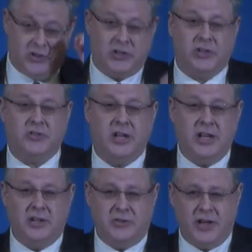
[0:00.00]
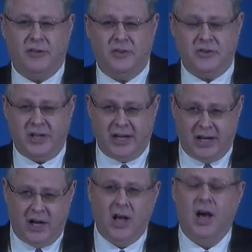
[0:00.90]
16 and
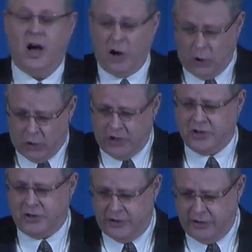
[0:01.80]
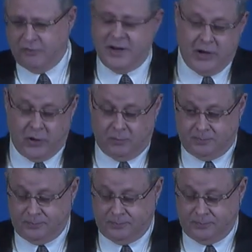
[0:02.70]
17, according to their view.